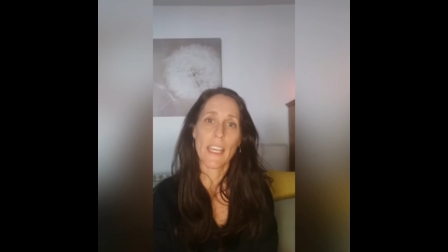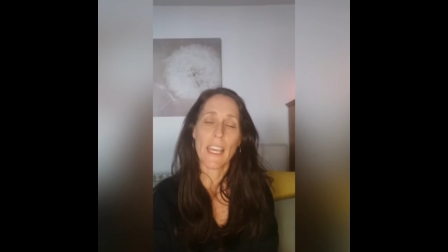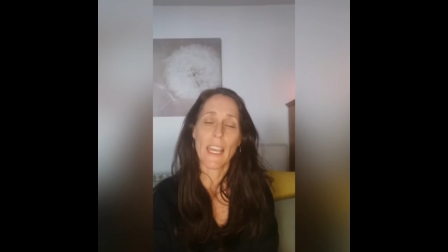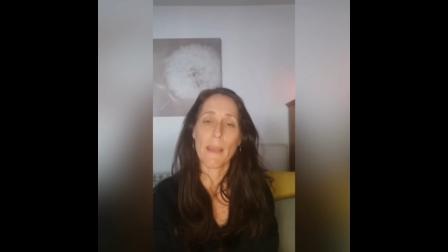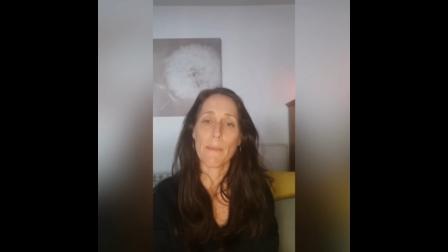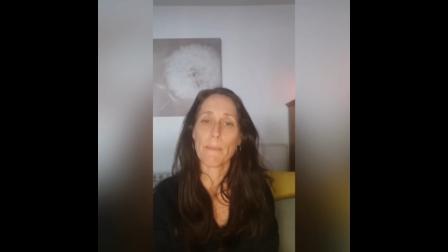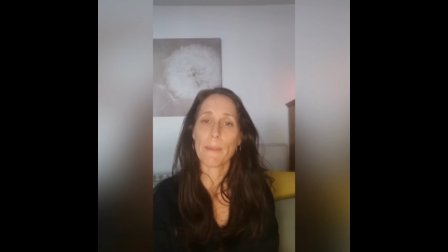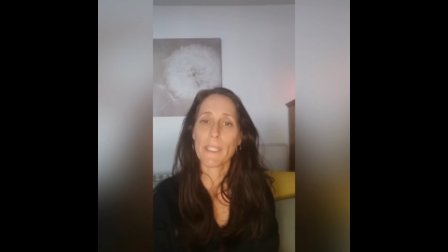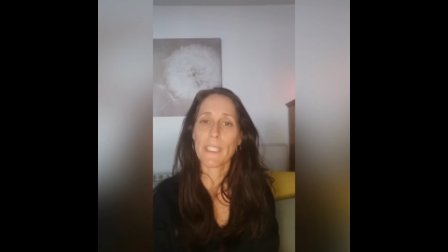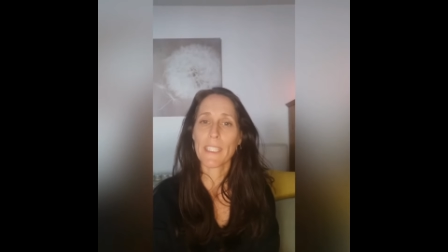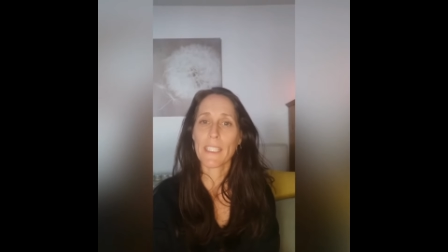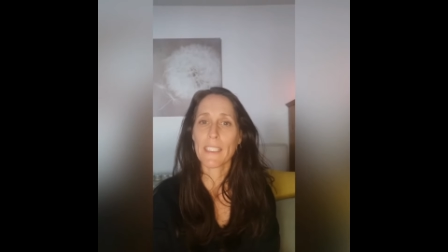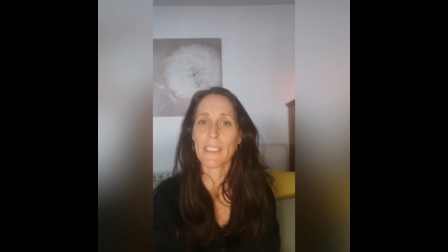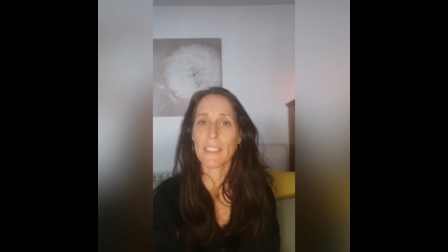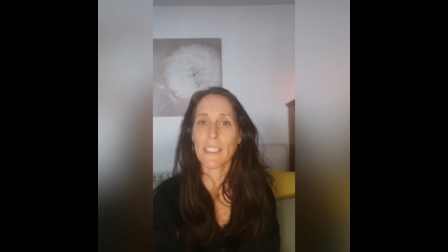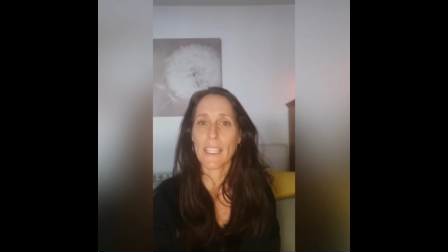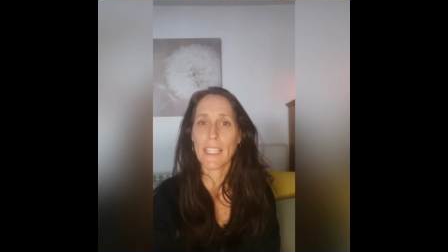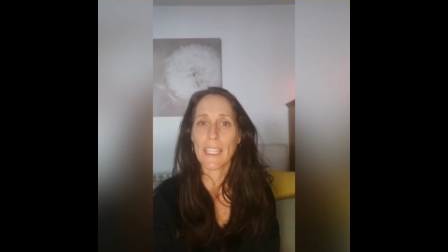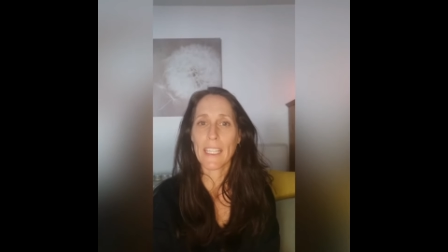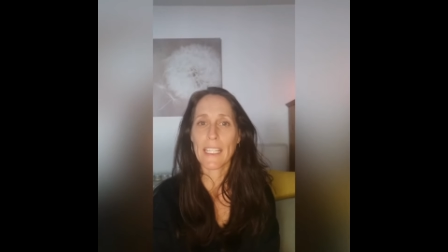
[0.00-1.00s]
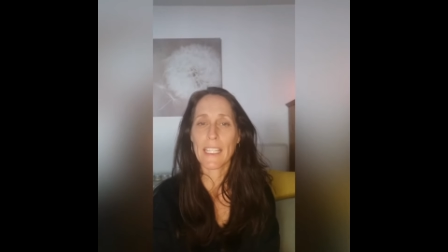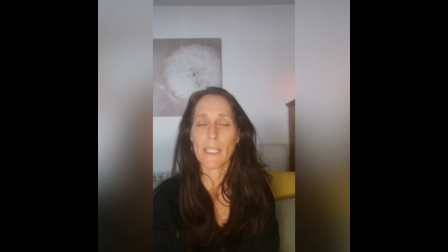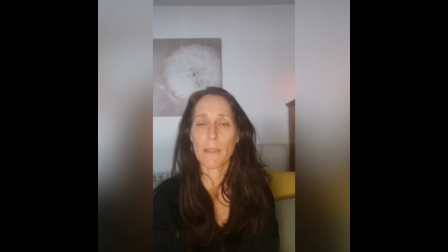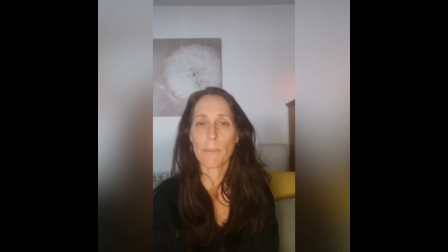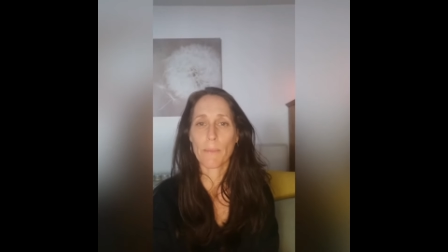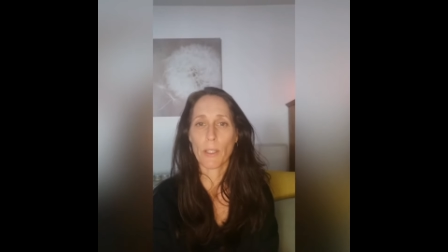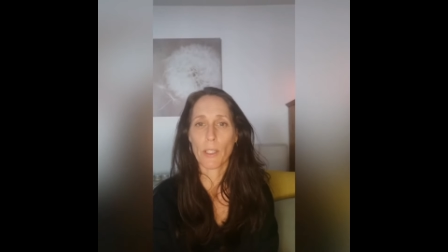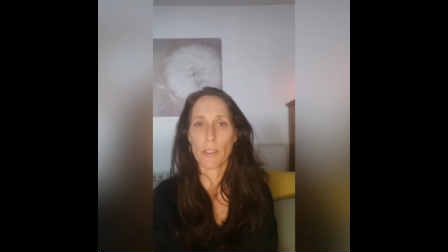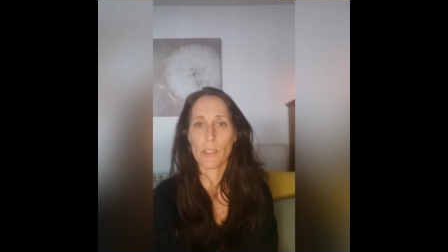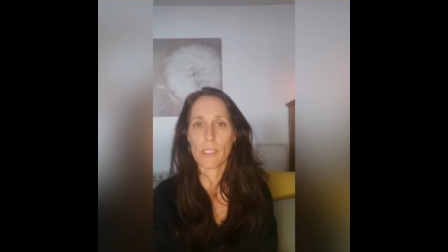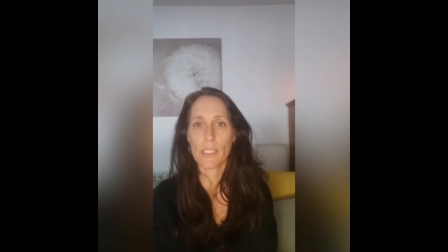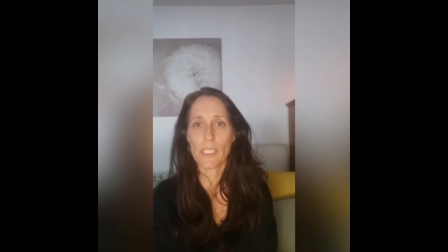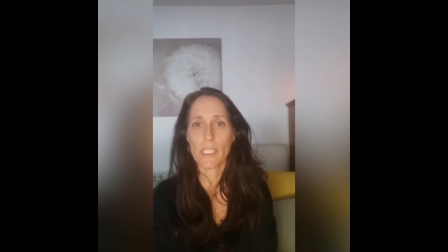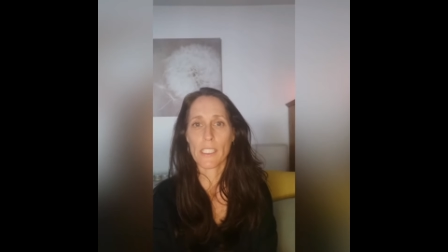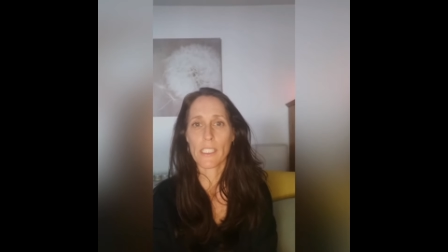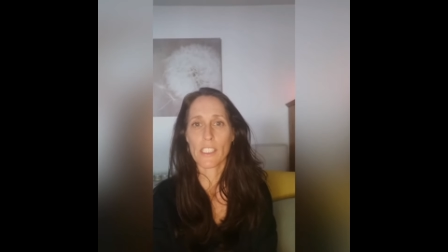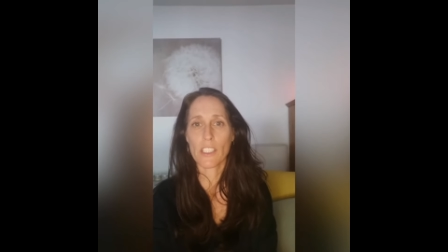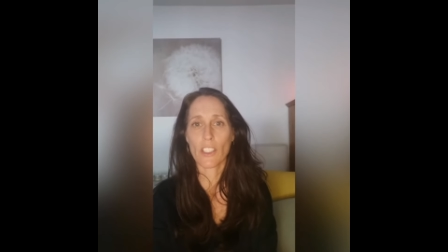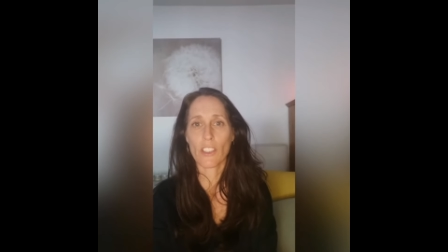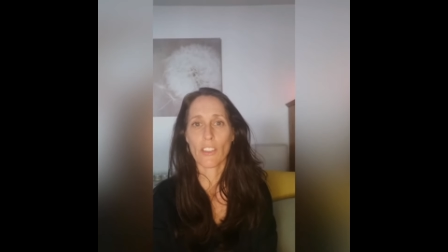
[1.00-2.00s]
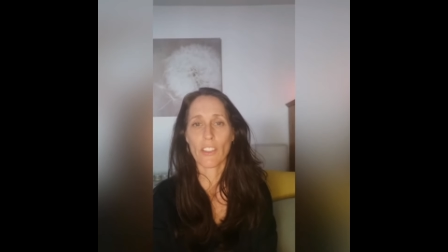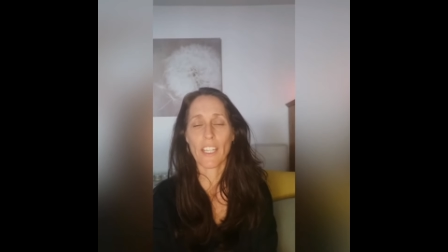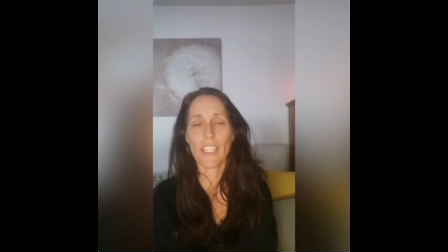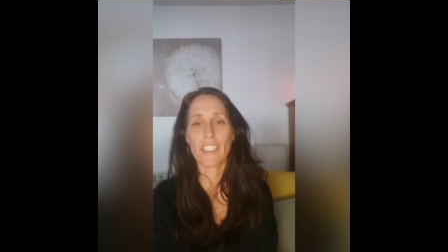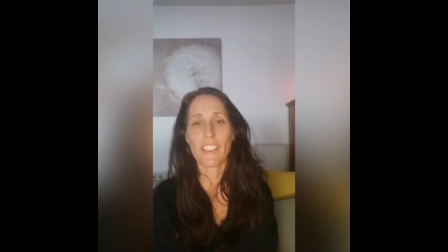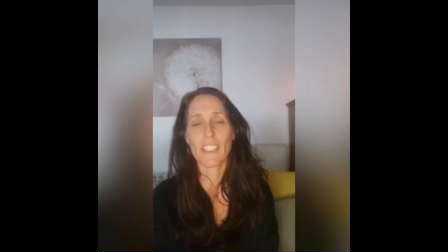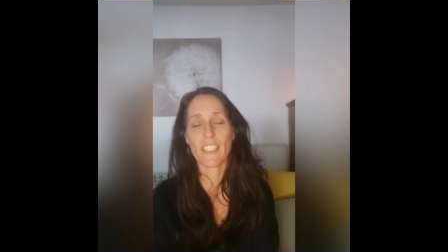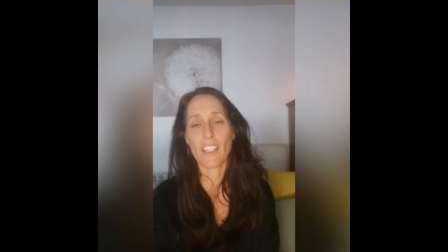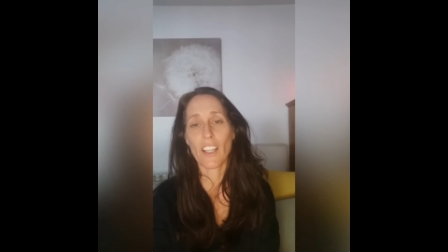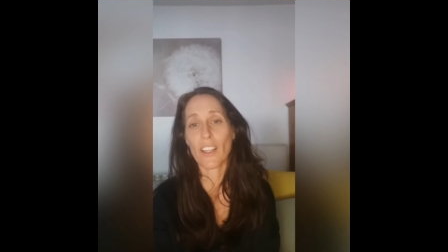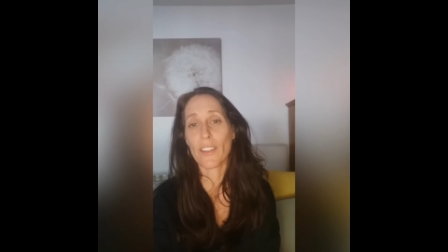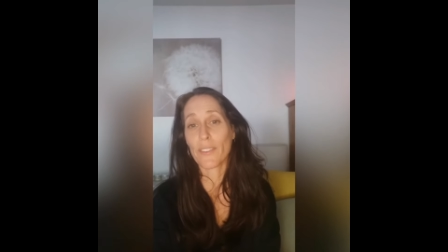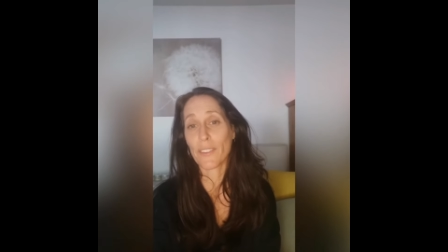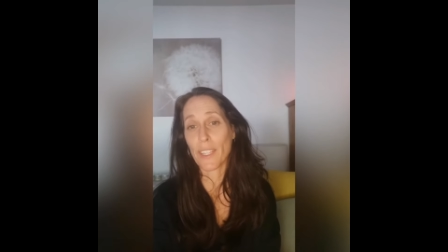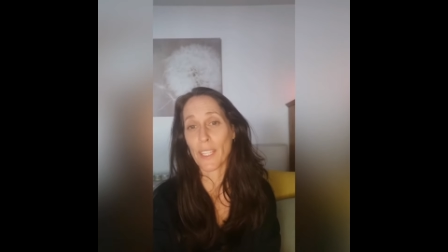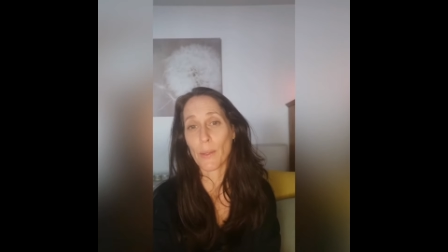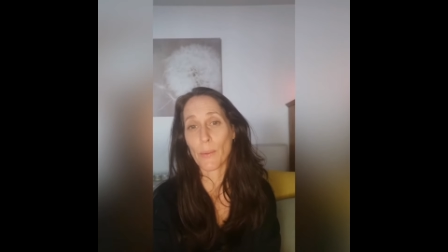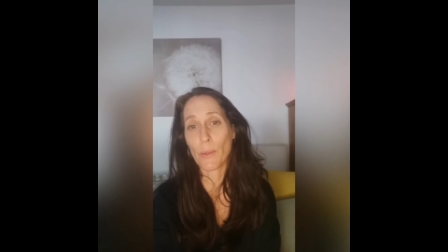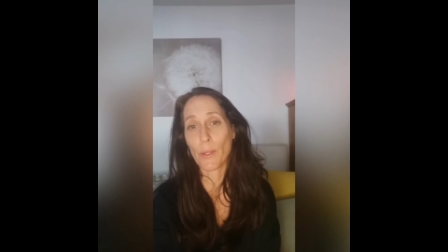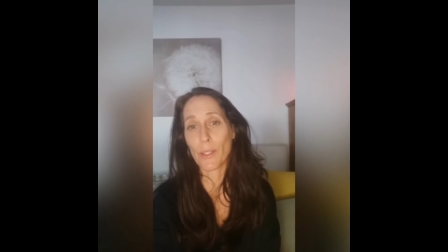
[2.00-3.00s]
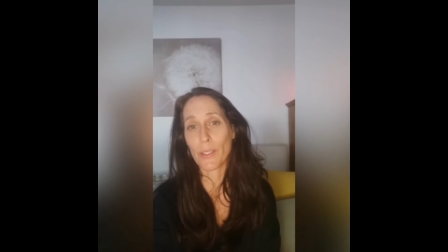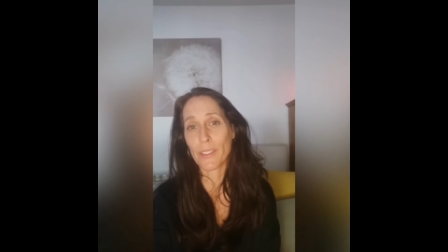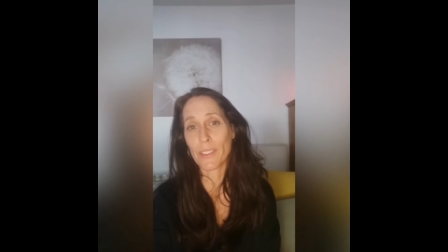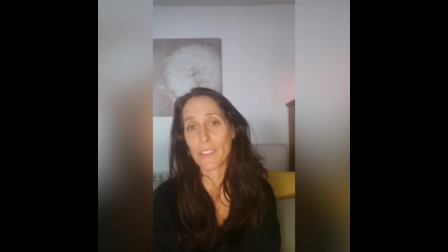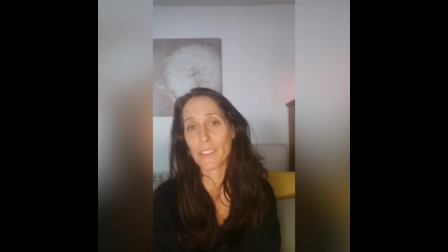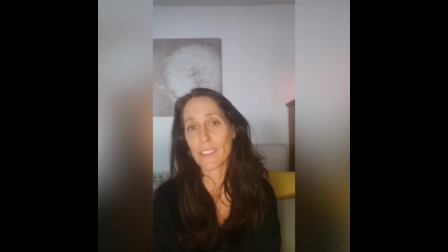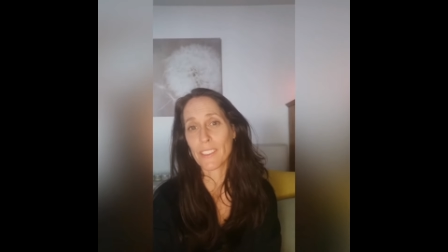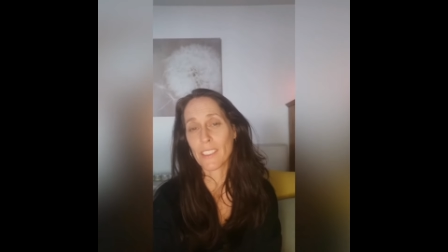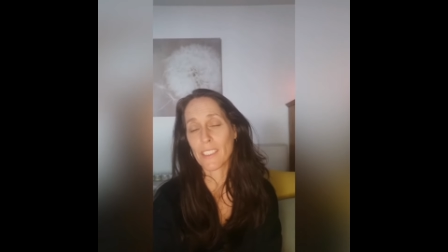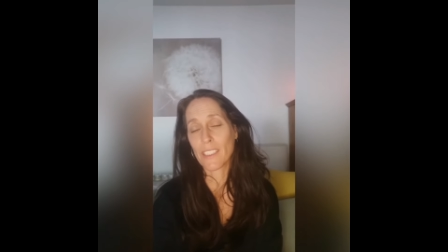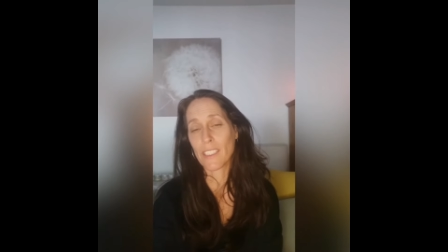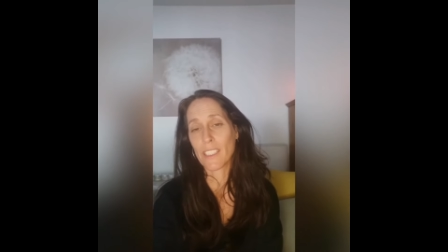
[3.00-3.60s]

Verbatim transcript: and begin the healing process to create the life they want.